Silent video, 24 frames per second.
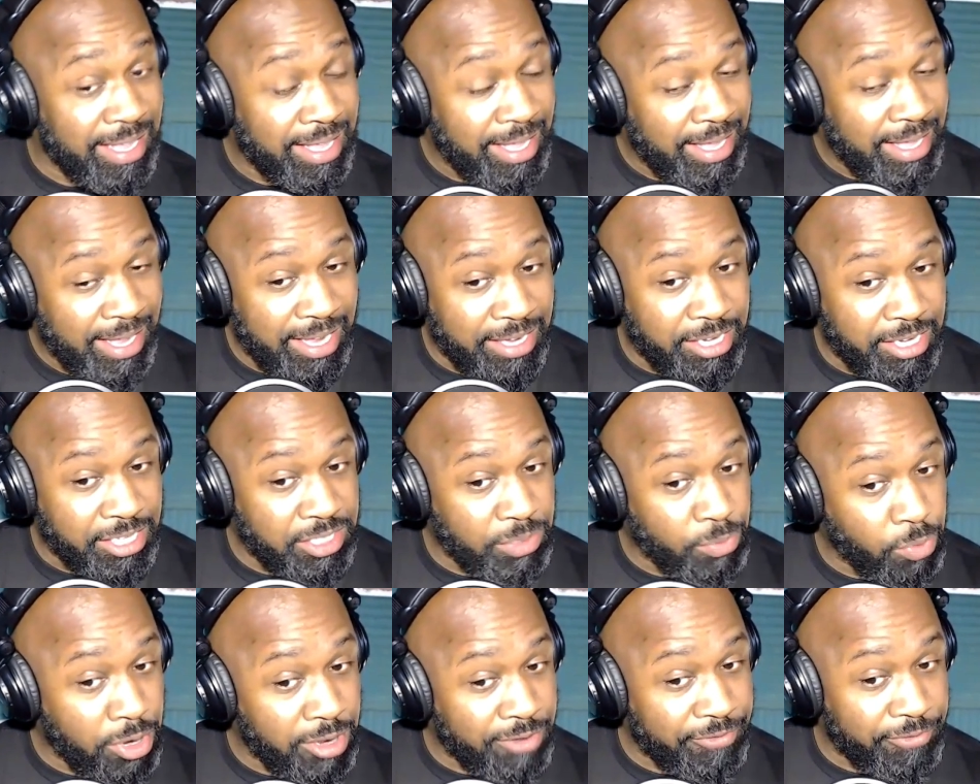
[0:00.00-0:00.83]
it doesn't
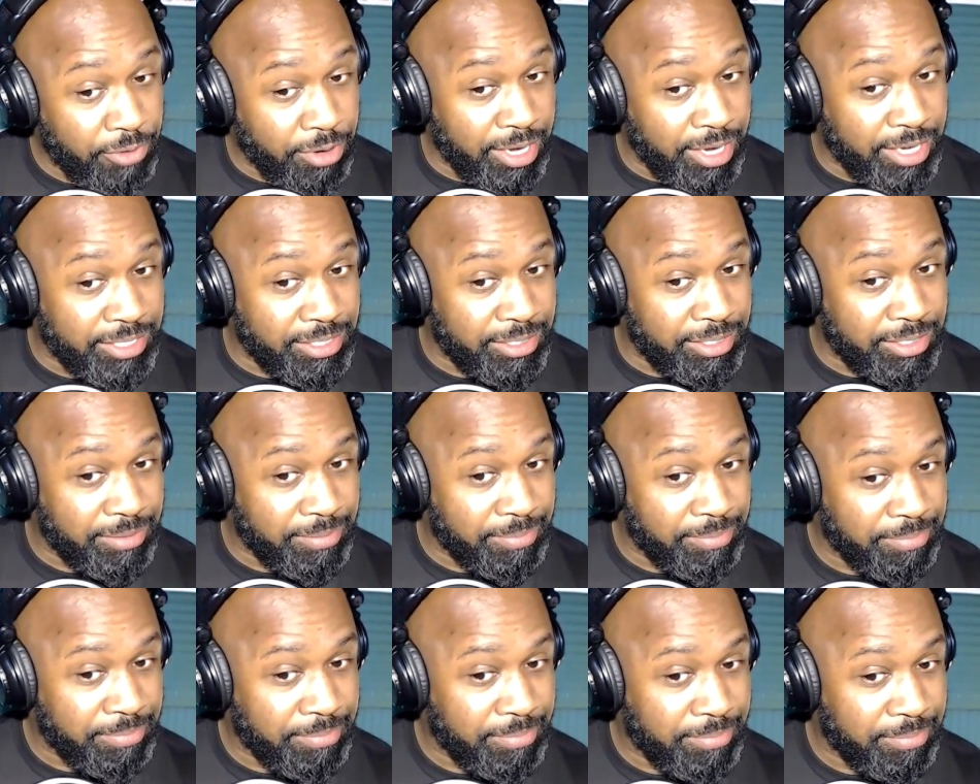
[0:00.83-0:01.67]
work for us.
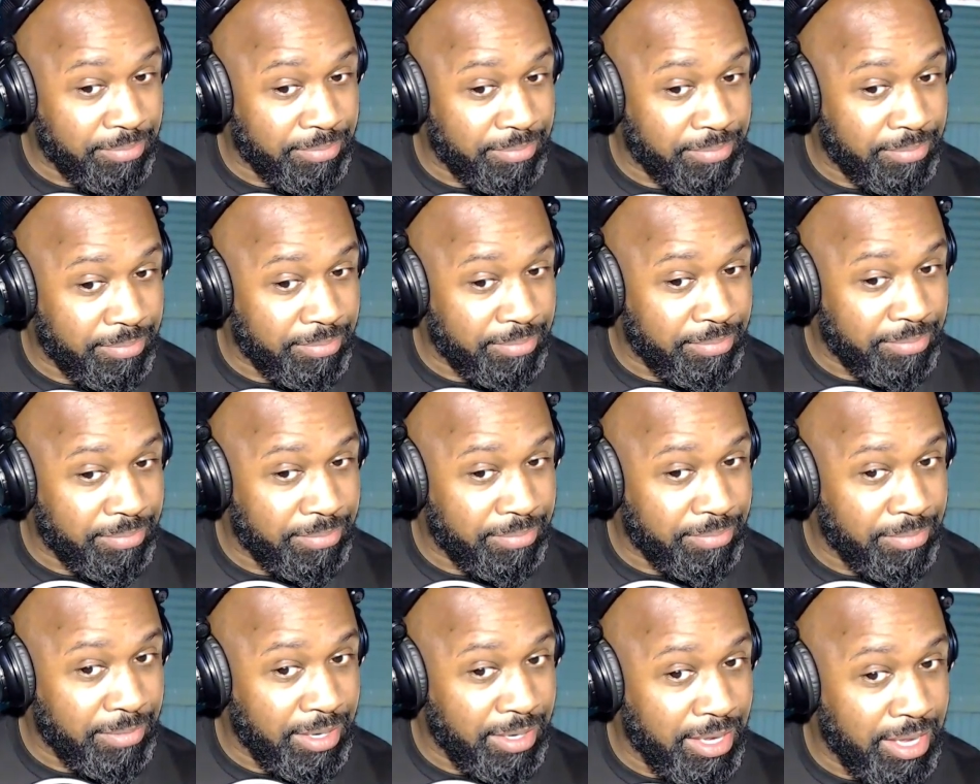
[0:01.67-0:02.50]

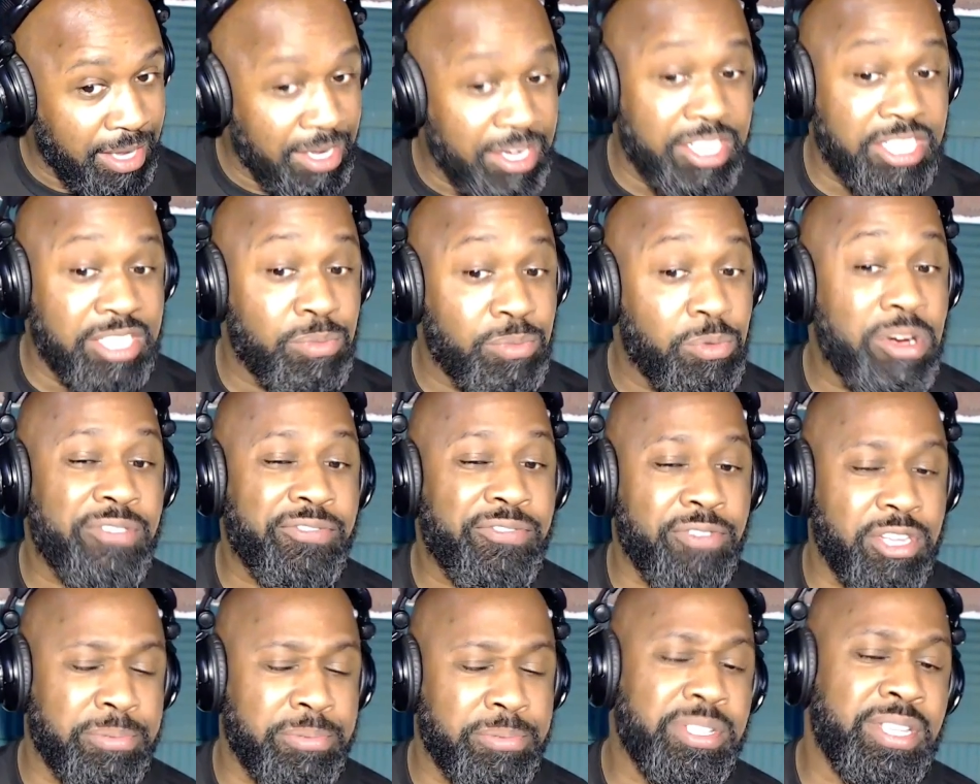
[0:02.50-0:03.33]
It doesn't work for
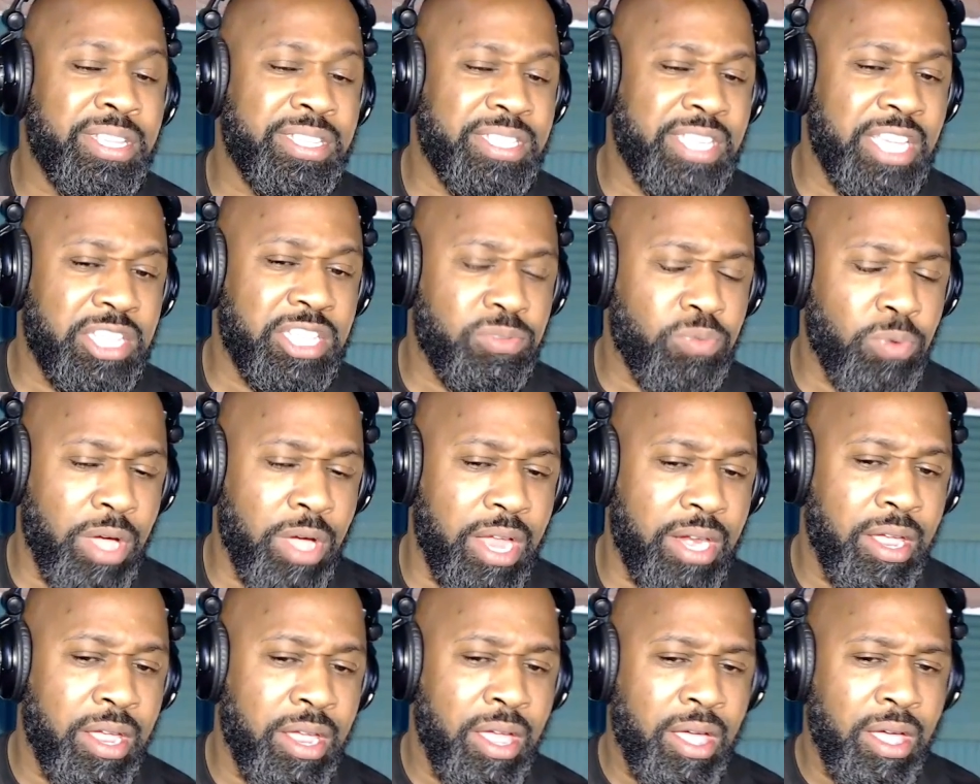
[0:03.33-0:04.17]
us because guess what?
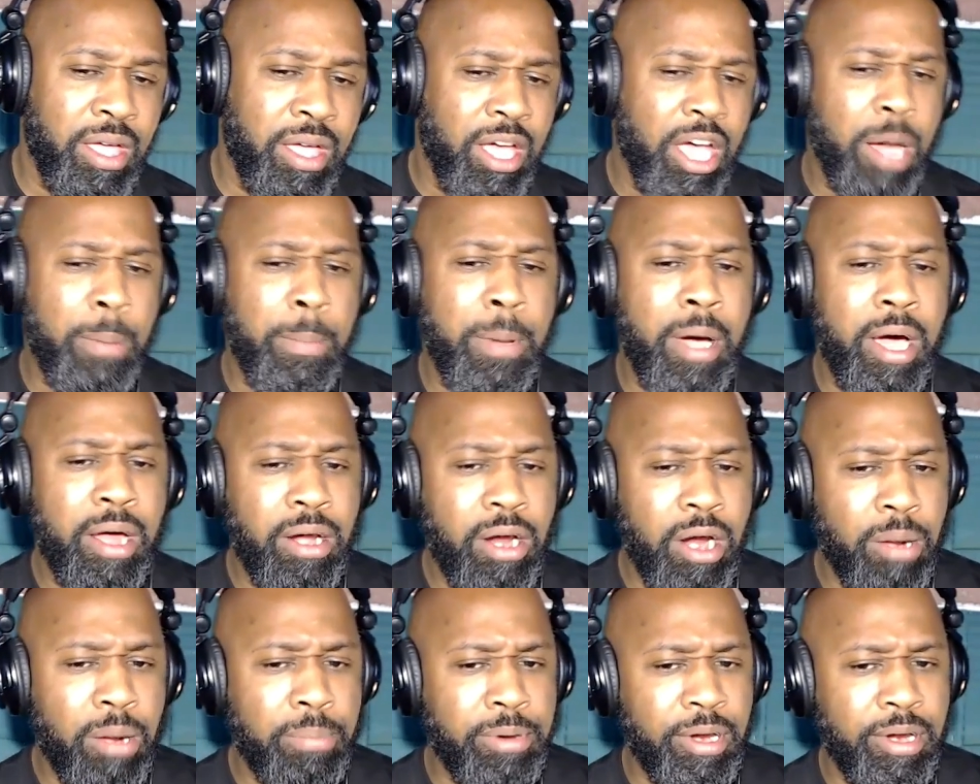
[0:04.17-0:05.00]
Ahmaud
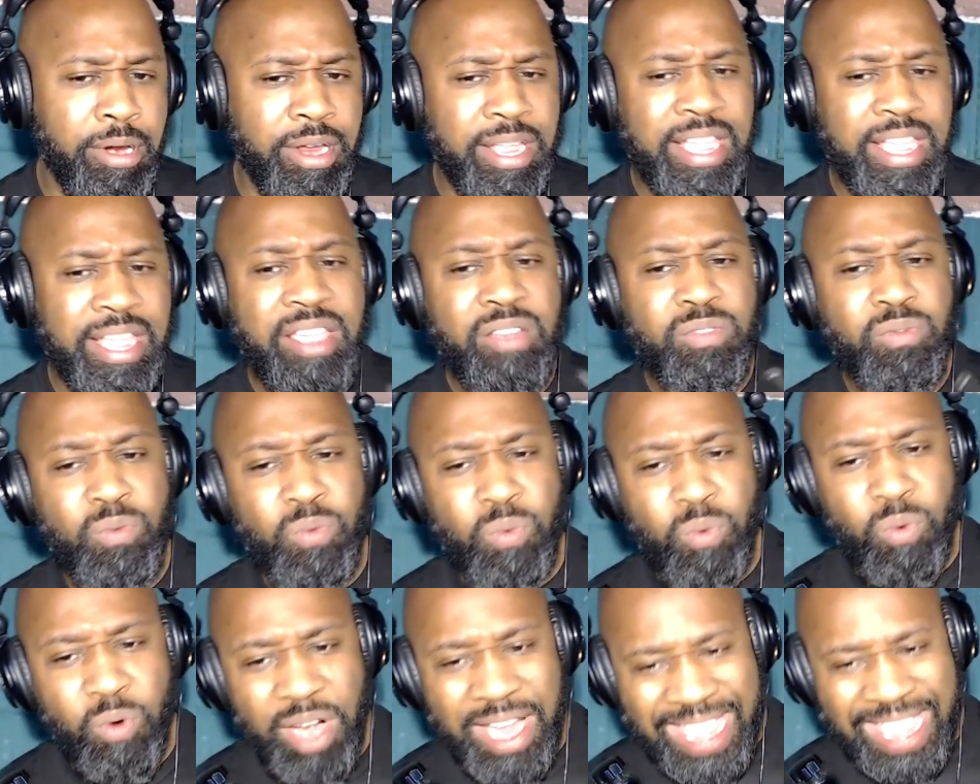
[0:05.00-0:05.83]
Arbery
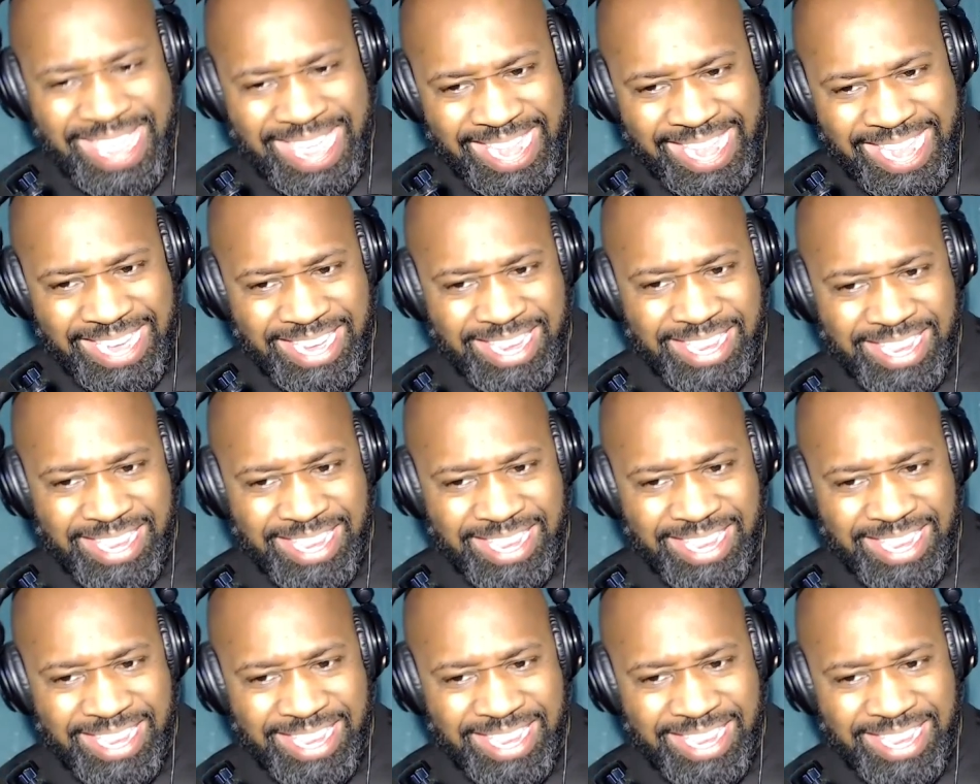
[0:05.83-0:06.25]
ran.